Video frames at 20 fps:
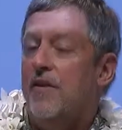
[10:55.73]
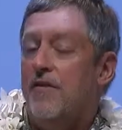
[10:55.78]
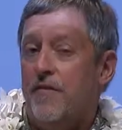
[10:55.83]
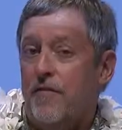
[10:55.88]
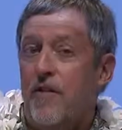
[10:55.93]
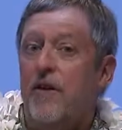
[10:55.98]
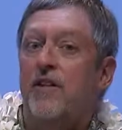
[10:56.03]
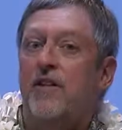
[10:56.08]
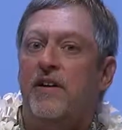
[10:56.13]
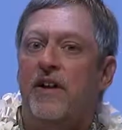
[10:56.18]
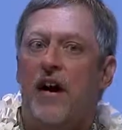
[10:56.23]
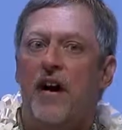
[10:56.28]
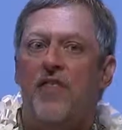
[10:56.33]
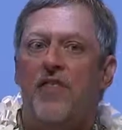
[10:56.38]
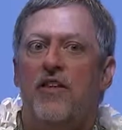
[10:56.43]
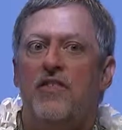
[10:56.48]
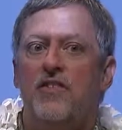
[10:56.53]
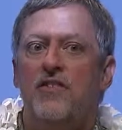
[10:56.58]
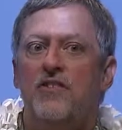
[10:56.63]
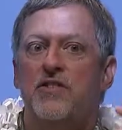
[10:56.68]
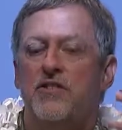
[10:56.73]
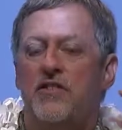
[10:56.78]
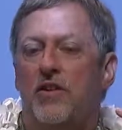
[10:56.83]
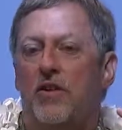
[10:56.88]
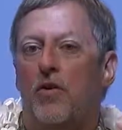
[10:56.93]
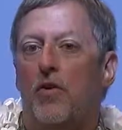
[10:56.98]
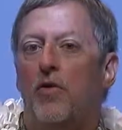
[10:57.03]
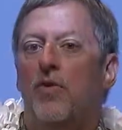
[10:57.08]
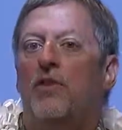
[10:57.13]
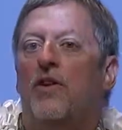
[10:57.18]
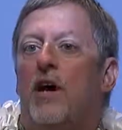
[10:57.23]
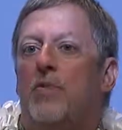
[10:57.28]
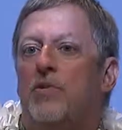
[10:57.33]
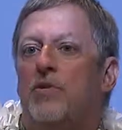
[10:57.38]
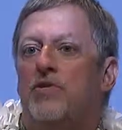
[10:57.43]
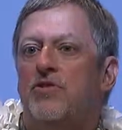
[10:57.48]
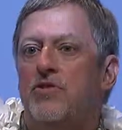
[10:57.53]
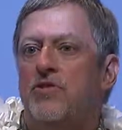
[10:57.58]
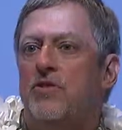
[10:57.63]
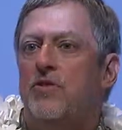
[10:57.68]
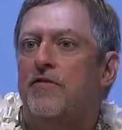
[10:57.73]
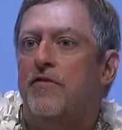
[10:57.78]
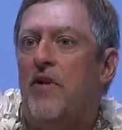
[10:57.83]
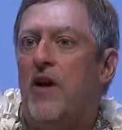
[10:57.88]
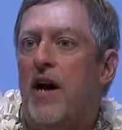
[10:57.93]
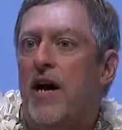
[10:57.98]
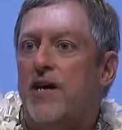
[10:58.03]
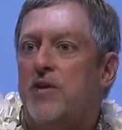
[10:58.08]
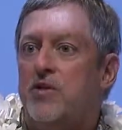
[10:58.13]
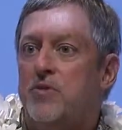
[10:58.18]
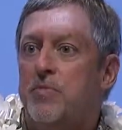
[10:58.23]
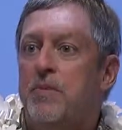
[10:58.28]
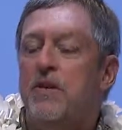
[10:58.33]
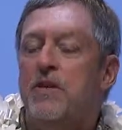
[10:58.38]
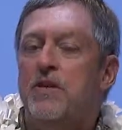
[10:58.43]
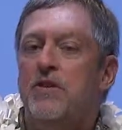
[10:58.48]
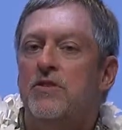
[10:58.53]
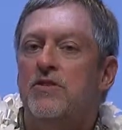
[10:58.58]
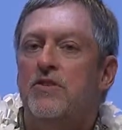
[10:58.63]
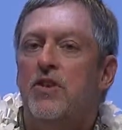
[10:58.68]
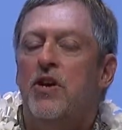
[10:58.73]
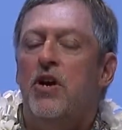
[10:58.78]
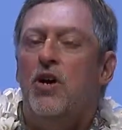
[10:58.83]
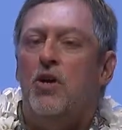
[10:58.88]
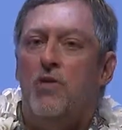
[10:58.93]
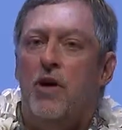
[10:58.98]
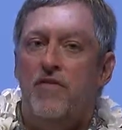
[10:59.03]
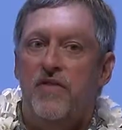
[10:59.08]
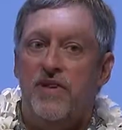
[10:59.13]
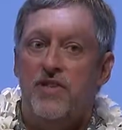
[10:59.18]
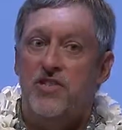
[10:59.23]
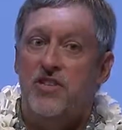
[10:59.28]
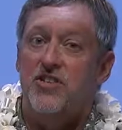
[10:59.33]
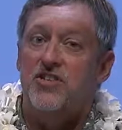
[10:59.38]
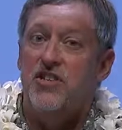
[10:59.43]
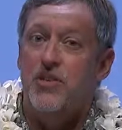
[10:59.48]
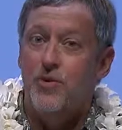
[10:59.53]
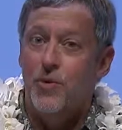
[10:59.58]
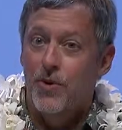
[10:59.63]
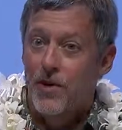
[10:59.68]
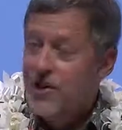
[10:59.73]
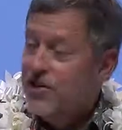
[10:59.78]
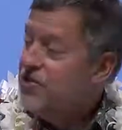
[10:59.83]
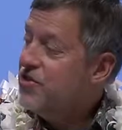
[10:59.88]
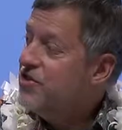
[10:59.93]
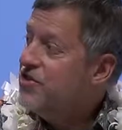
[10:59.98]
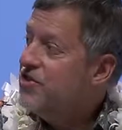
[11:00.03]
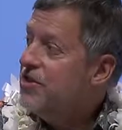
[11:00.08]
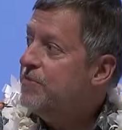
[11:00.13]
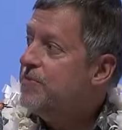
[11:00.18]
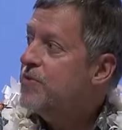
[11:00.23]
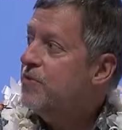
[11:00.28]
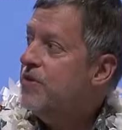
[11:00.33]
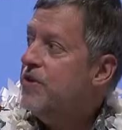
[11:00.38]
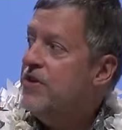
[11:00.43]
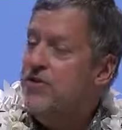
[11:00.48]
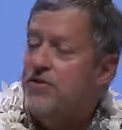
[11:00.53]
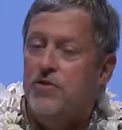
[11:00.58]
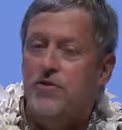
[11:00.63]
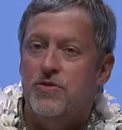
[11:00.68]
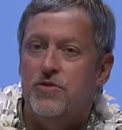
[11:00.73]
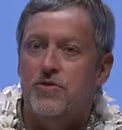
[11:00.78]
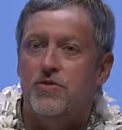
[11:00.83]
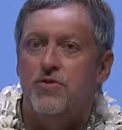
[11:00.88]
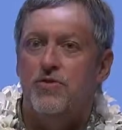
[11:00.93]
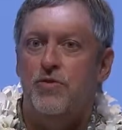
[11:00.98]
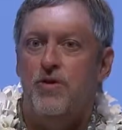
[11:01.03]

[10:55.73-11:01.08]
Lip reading: Frankly, I think this is a golden opportunity for ISPs who have existing relationships with end users,